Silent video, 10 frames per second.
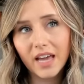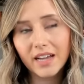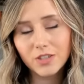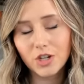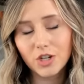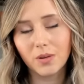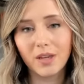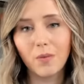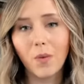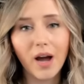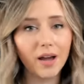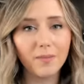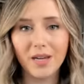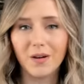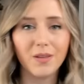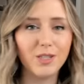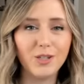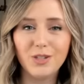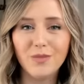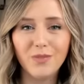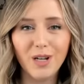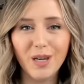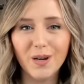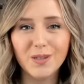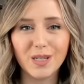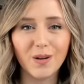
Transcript: that's generally why I make all these YouTube videos